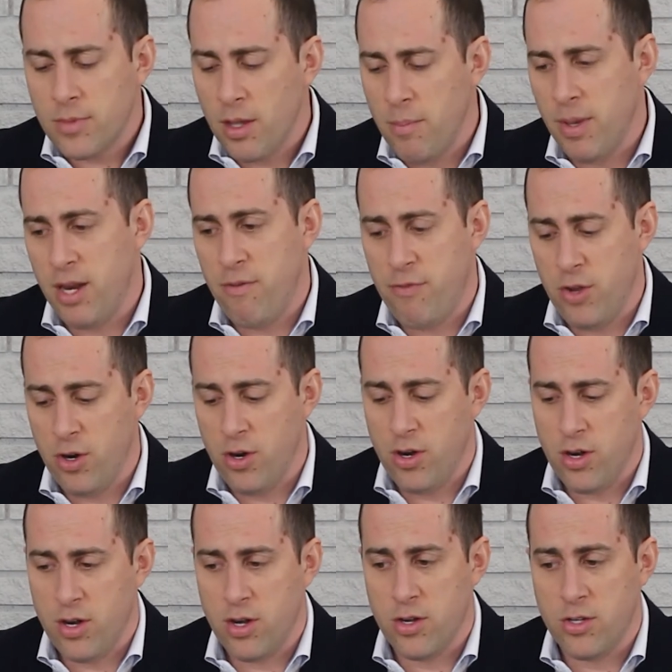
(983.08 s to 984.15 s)
But if
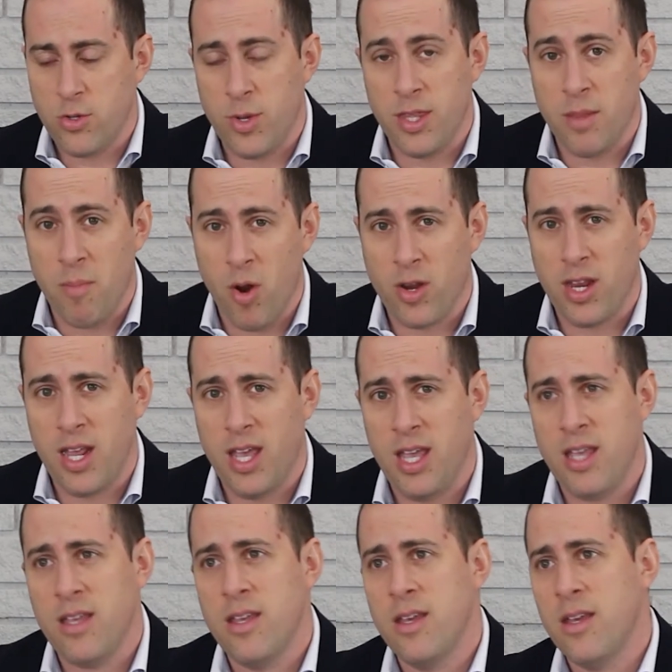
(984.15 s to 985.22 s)
you're doing the
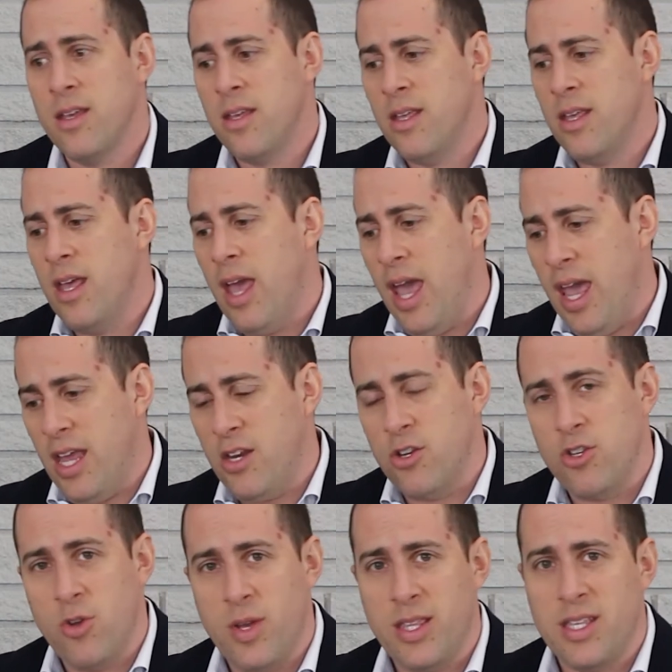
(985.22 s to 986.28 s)
marketing and you're
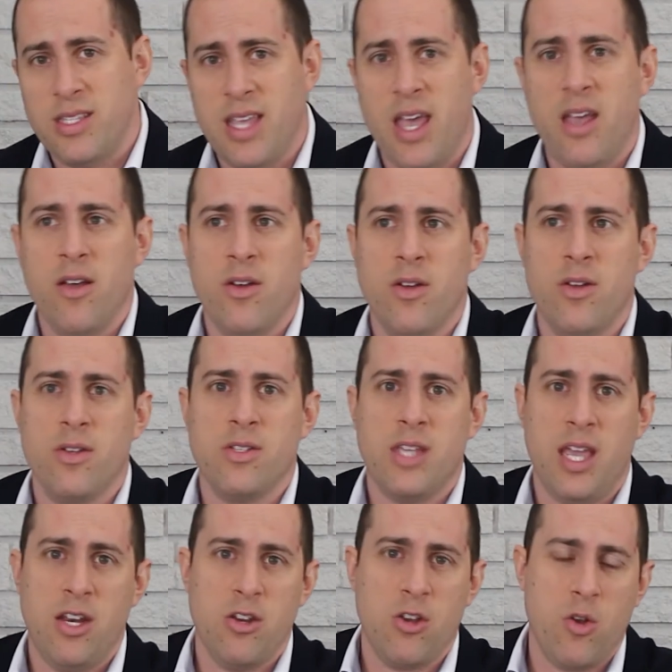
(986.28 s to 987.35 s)
doing the sales
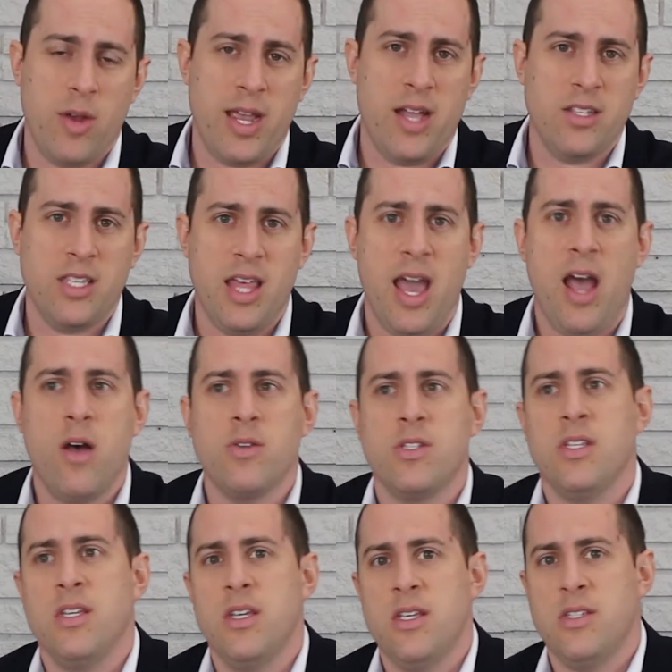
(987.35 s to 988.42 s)
and you're going out to the
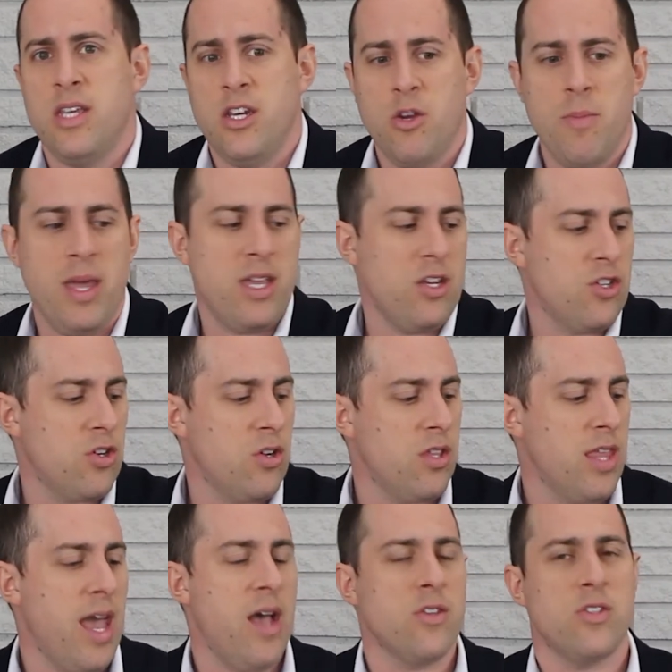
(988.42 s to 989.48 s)
houses and you're making sure that
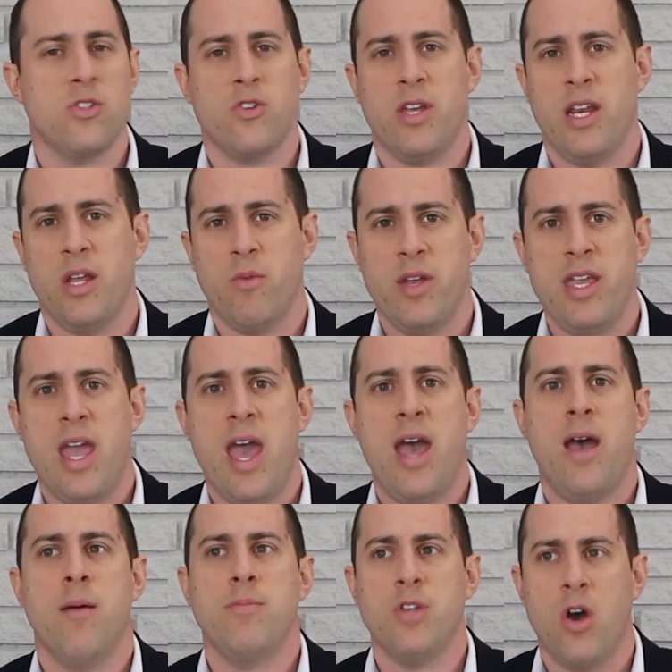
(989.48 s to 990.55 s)
the houses are getting
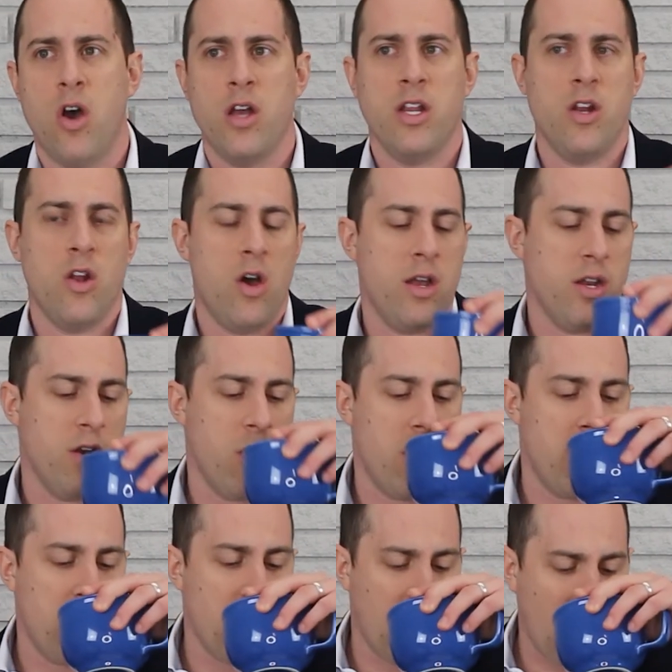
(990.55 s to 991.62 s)
rehabbed on and on and
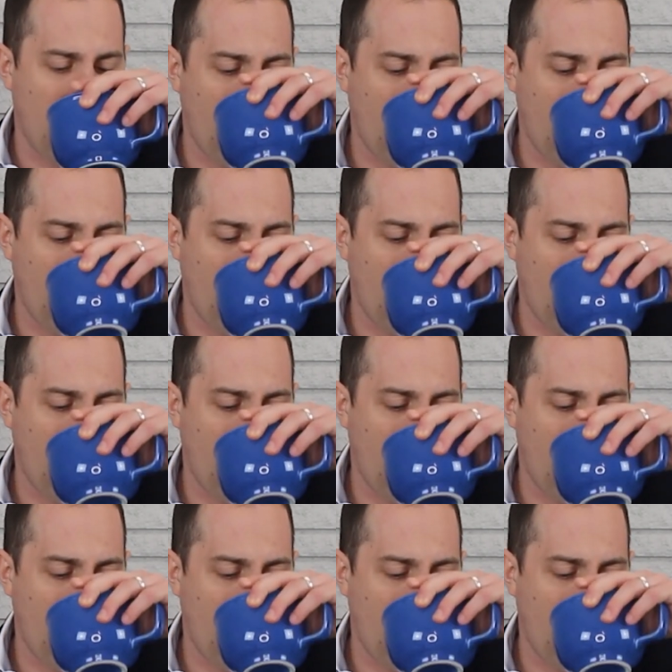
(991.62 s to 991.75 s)
on,